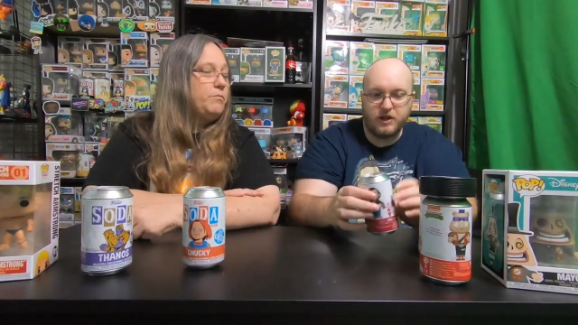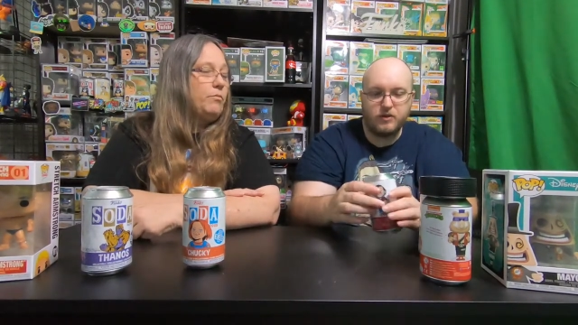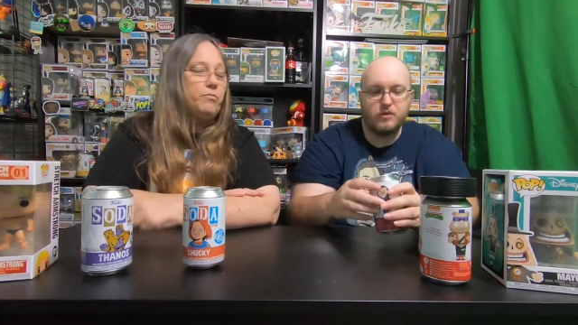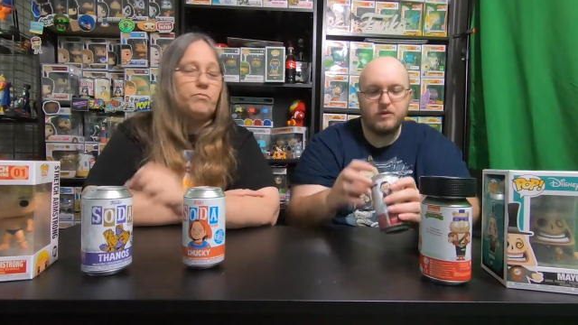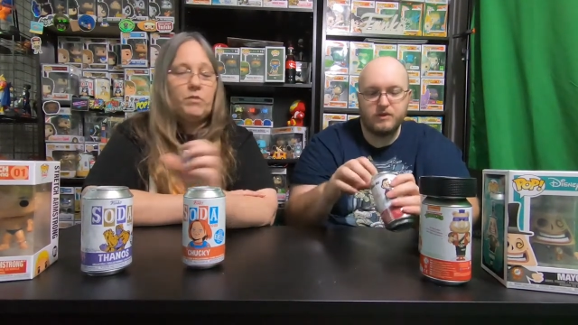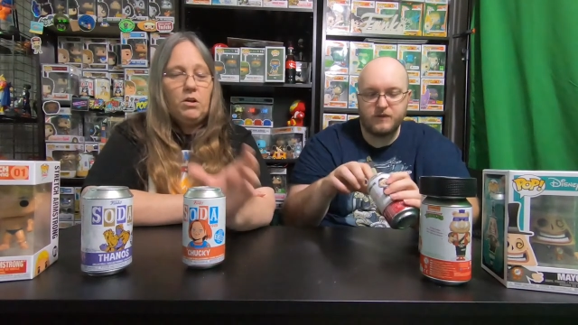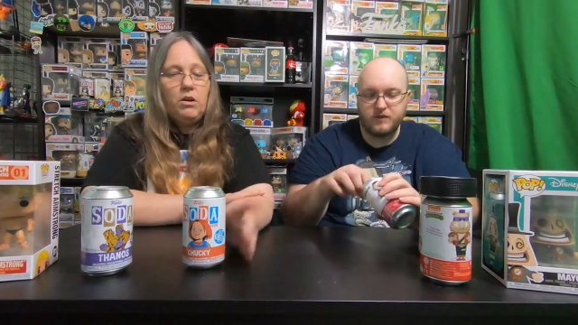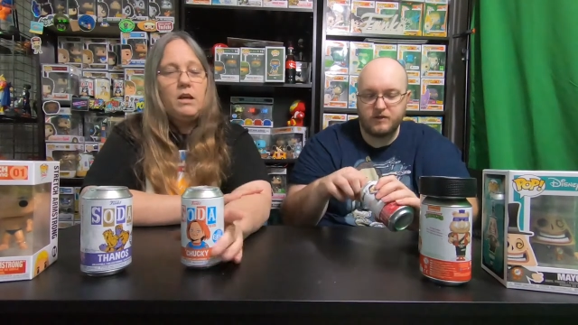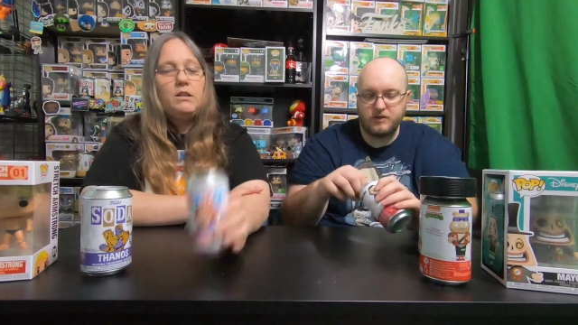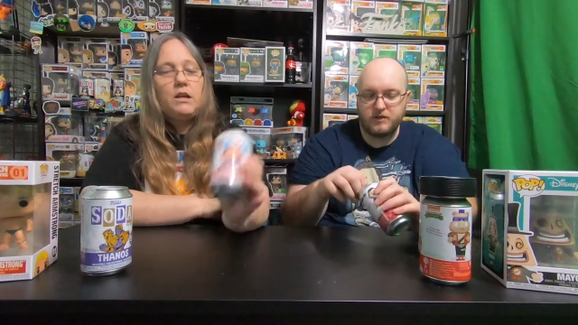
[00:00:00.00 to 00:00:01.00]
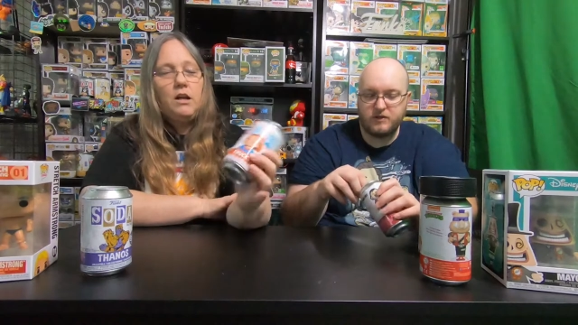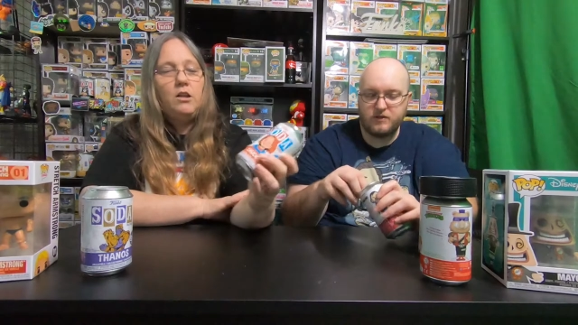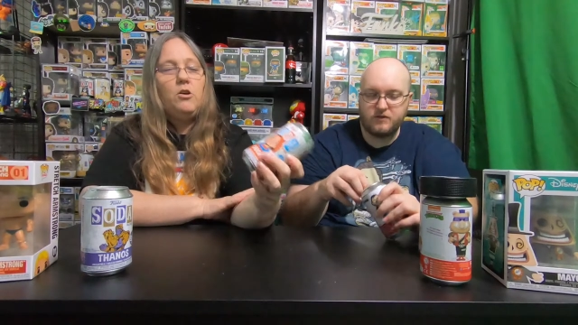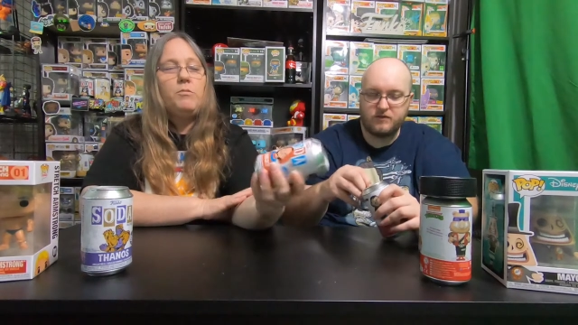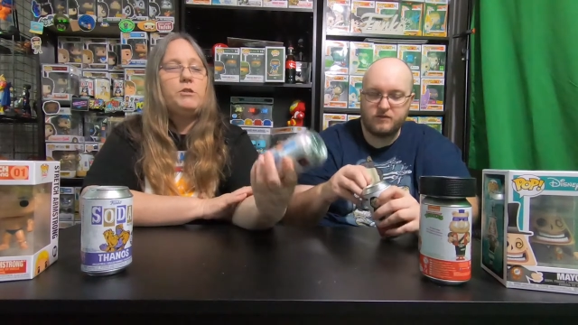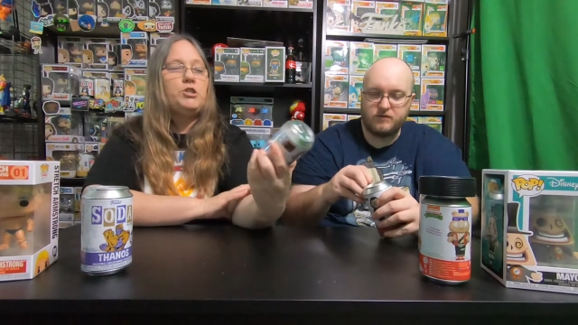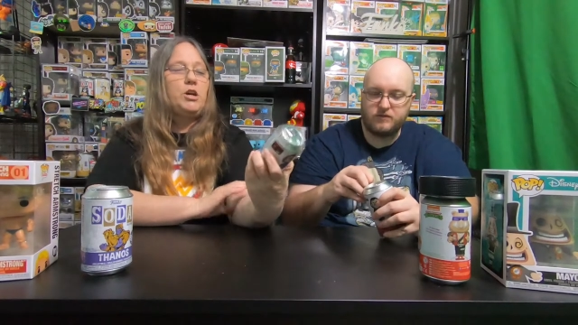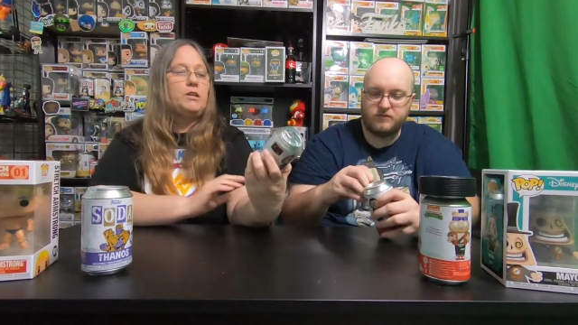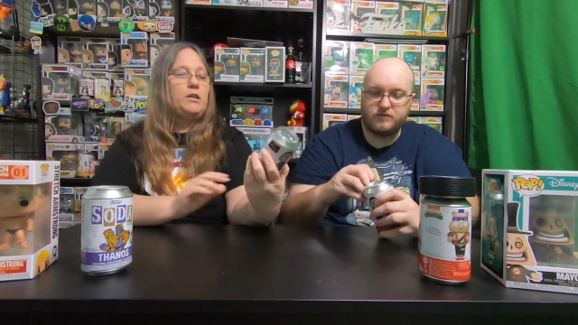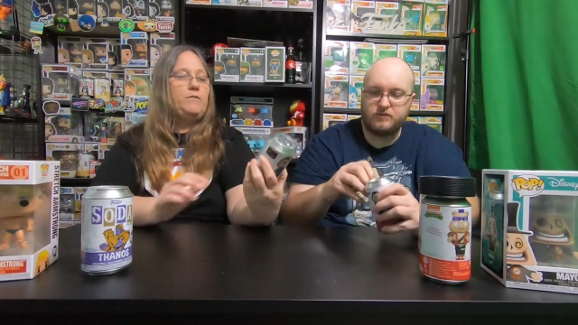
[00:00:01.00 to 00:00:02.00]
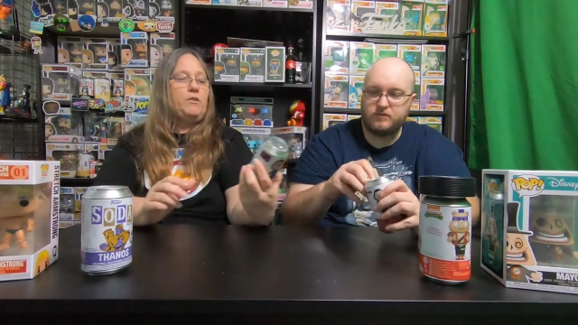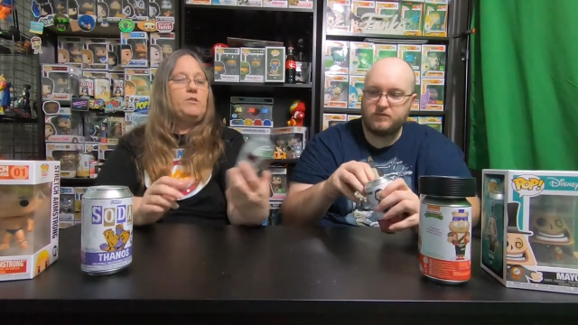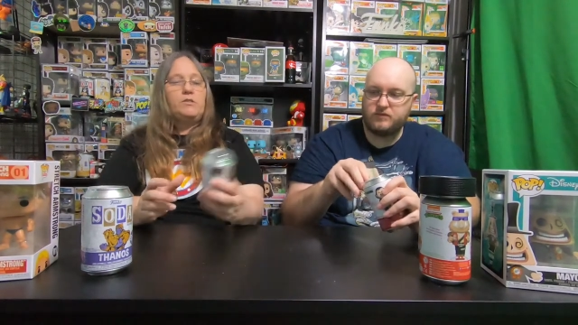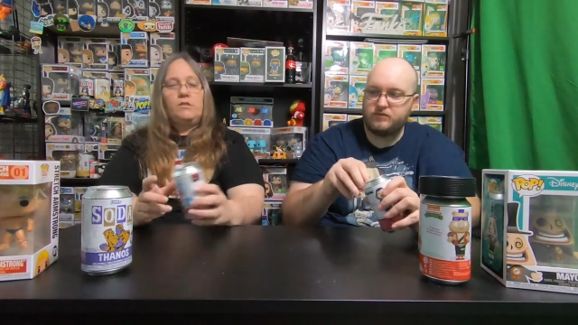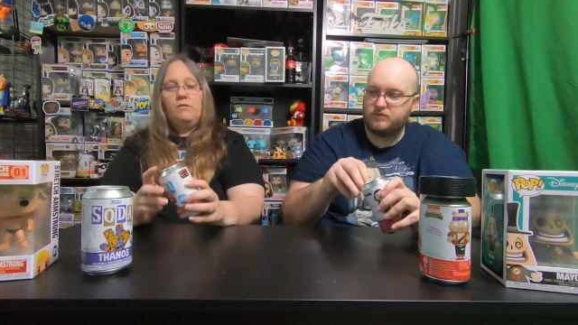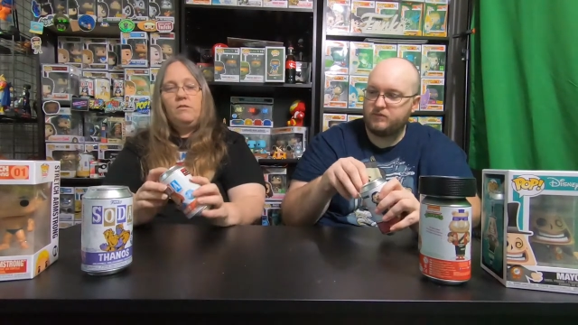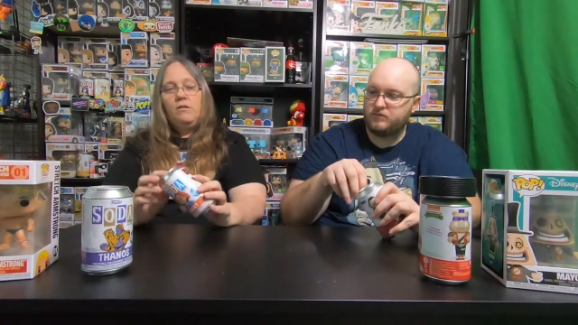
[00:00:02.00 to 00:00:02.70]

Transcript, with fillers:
Speaker 1: Jack Torrance. All right, then I'll open Chucky first.